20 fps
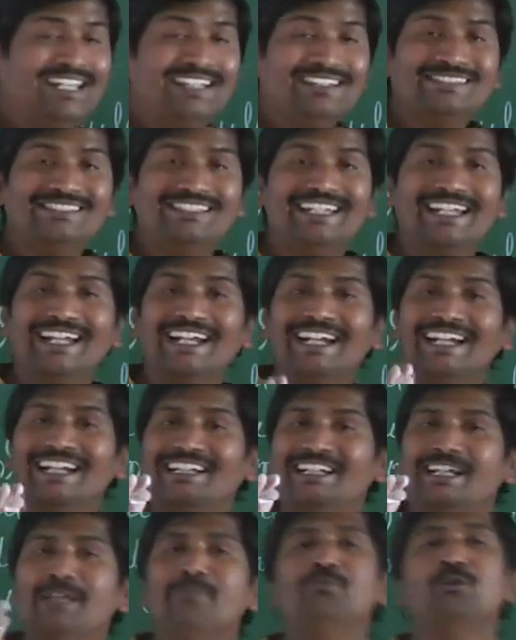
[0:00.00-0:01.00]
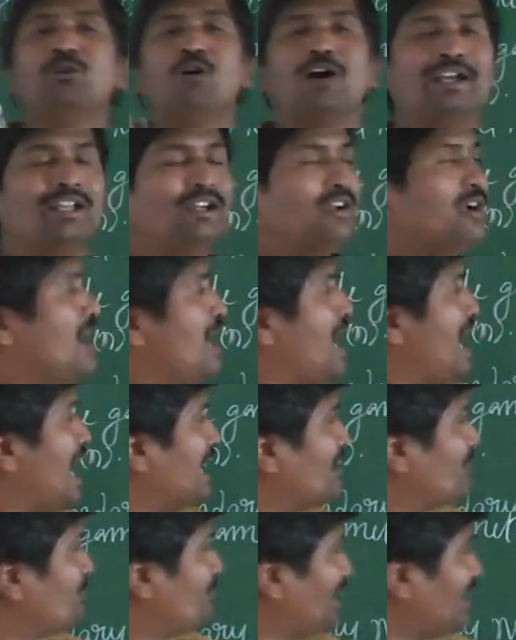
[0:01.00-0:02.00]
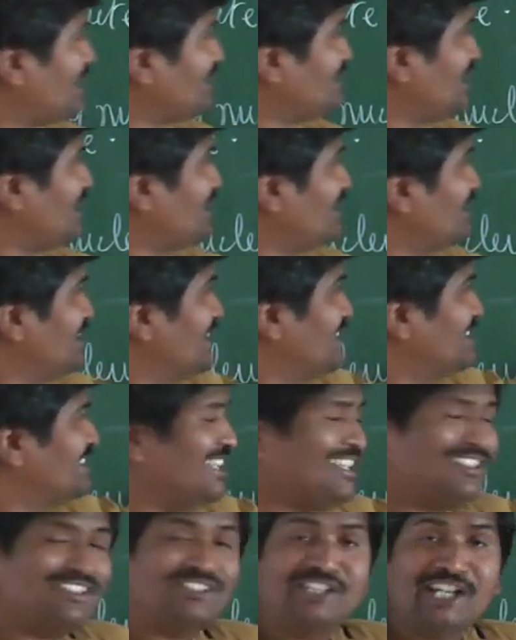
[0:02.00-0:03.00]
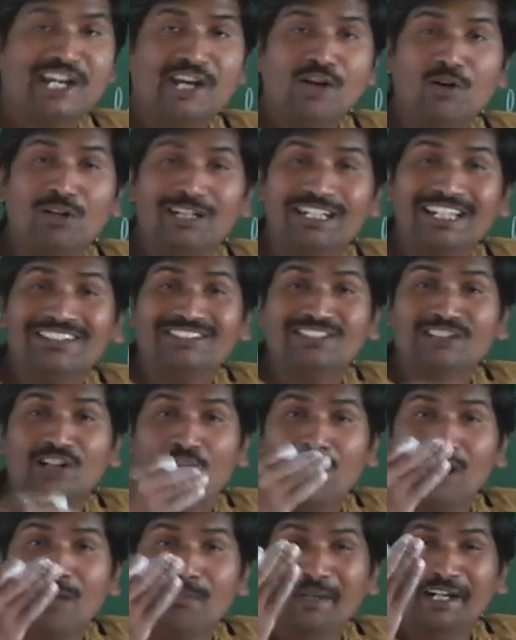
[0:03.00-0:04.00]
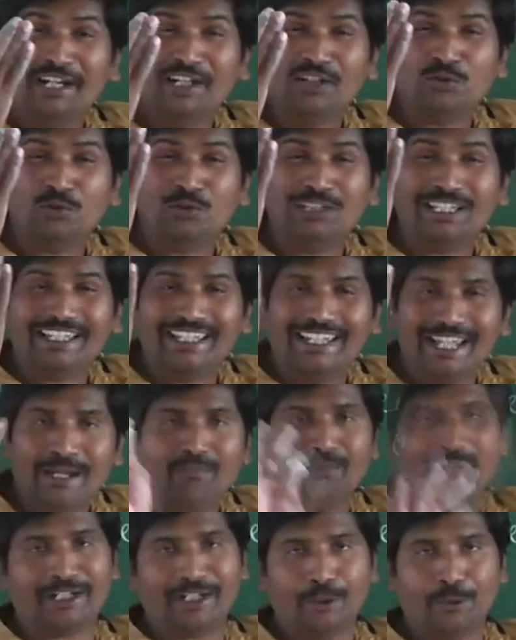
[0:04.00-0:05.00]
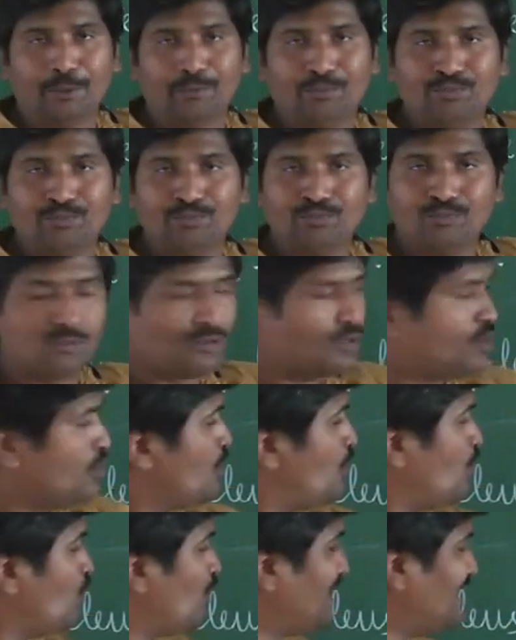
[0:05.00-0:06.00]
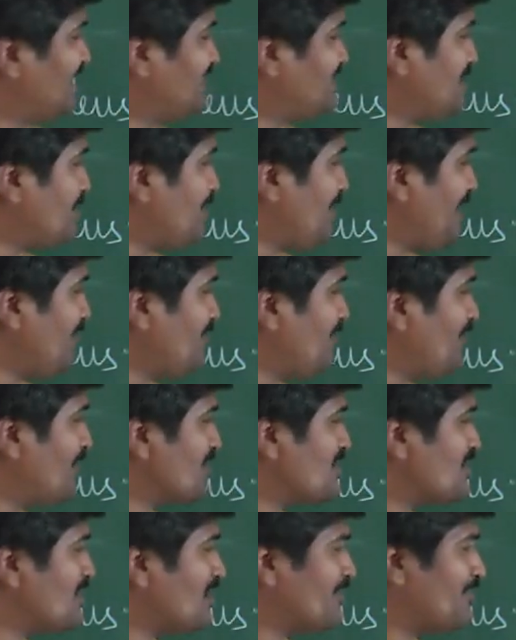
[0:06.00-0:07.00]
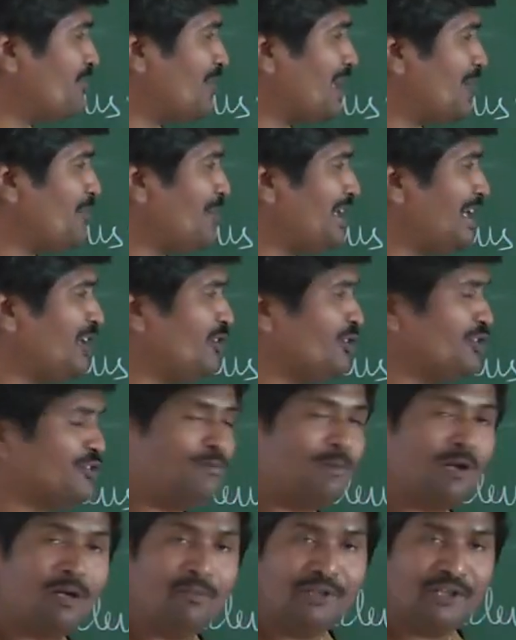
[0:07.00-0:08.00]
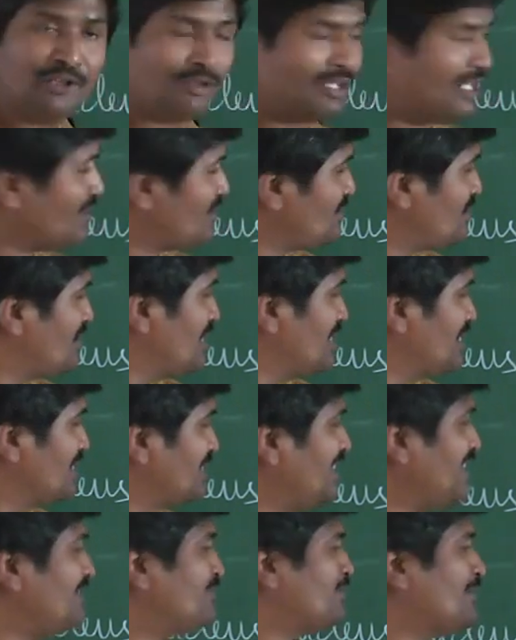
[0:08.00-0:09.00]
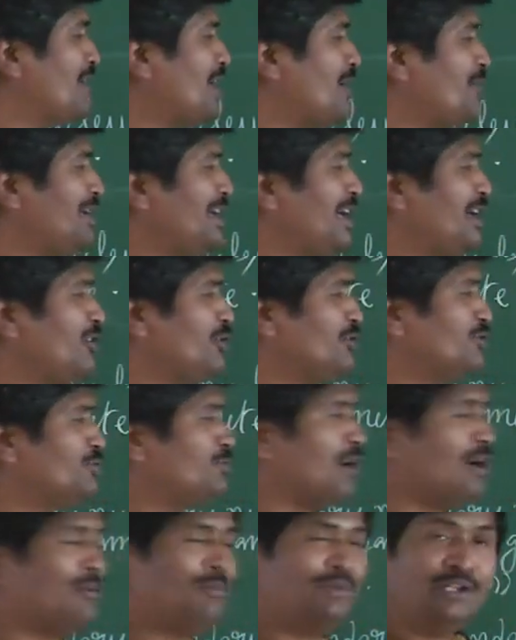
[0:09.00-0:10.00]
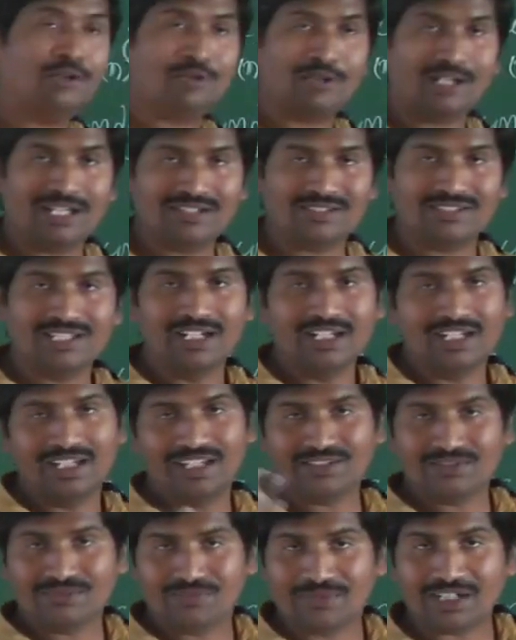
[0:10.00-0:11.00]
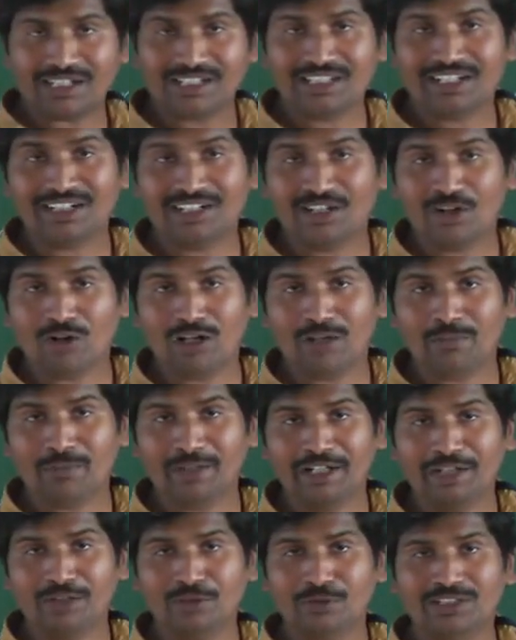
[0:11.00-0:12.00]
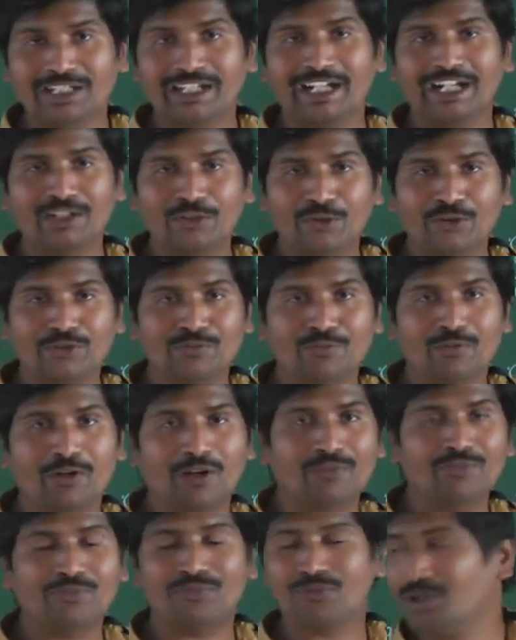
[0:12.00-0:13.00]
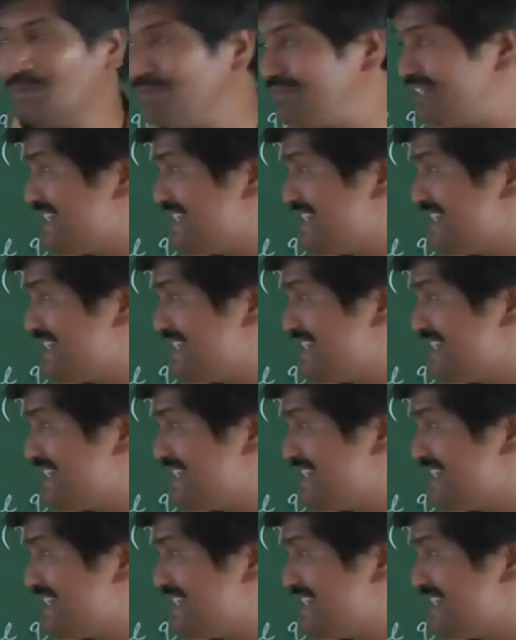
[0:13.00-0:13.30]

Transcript: is the diploid. And further, this zygote is developed into the embryo. What is the main function of primary endosperm nucleus? This primary endosperm nucleus is further developed into the endosperm from